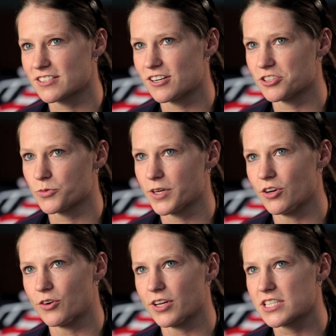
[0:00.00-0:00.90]
It's called Twin
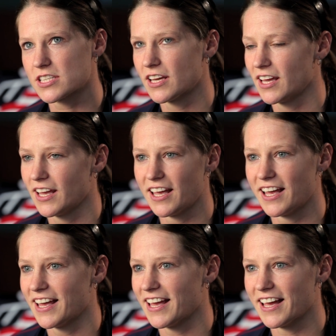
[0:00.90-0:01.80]
Donuts.
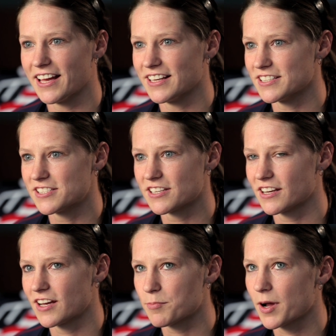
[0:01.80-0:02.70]
And
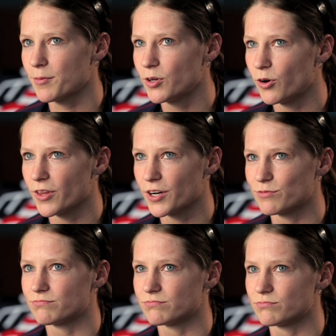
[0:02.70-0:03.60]
I probably go there
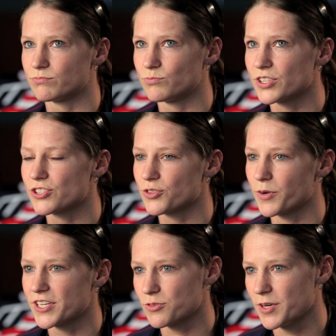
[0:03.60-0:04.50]
once or
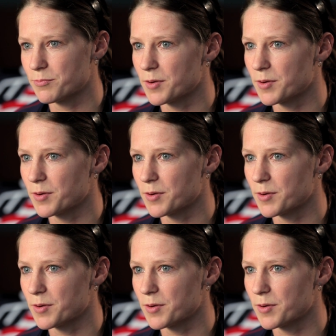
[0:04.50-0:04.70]
twice a week.